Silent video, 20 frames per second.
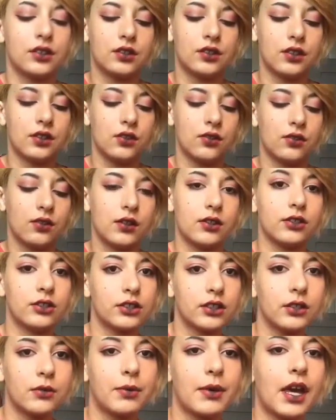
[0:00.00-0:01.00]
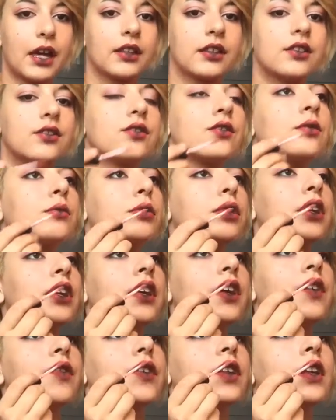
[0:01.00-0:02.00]
So I'm just gonna pack this one pretty
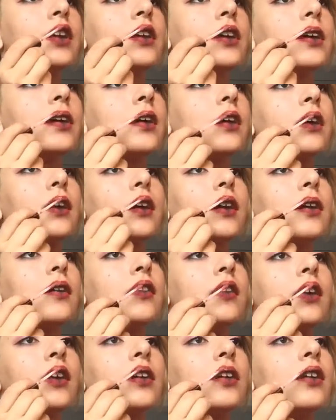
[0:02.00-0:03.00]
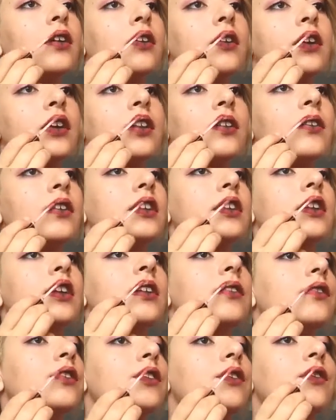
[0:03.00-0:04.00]
heavy. Not going anywhere today,
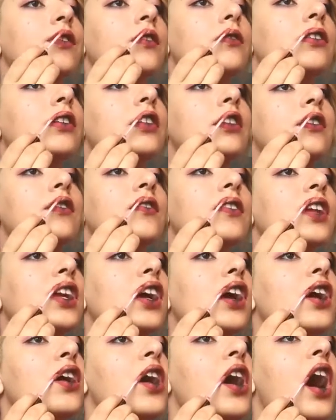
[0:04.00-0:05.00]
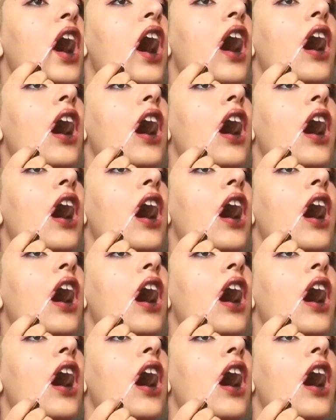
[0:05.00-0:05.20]
I'm just filming this video.